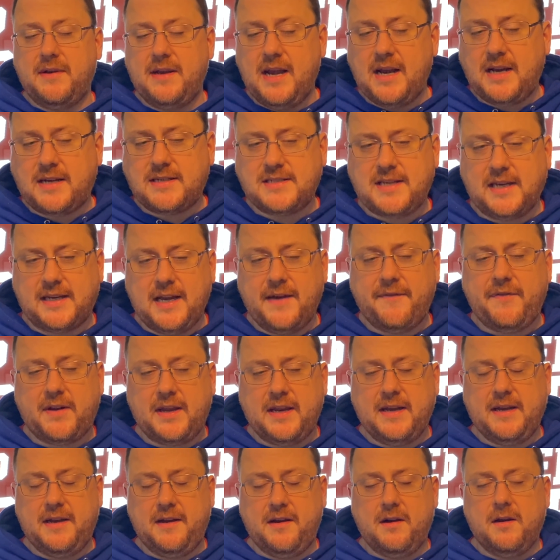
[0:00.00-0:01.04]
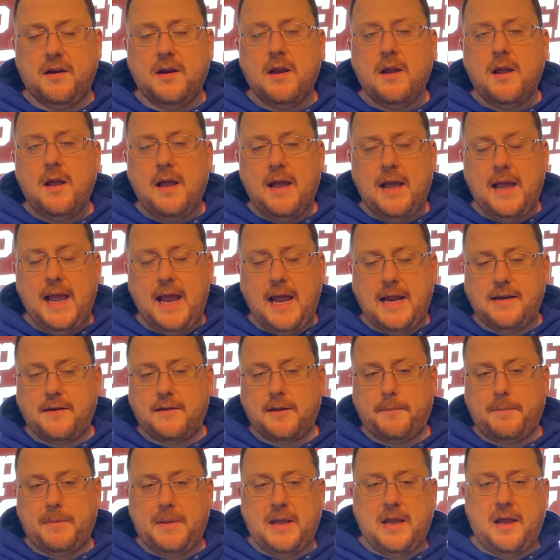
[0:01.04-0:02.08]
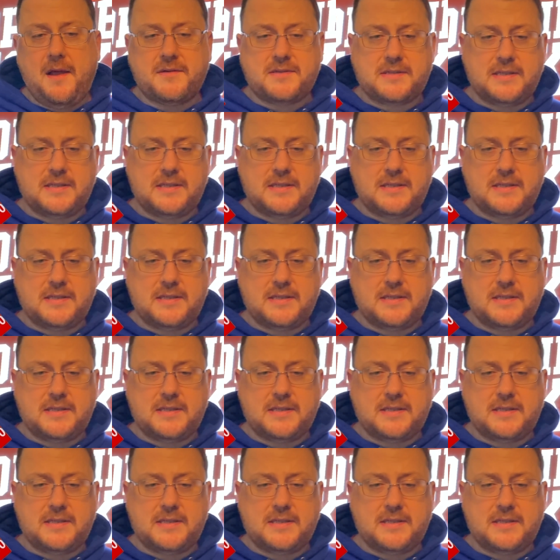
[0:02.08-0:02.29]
significant here ahead of the playoffs,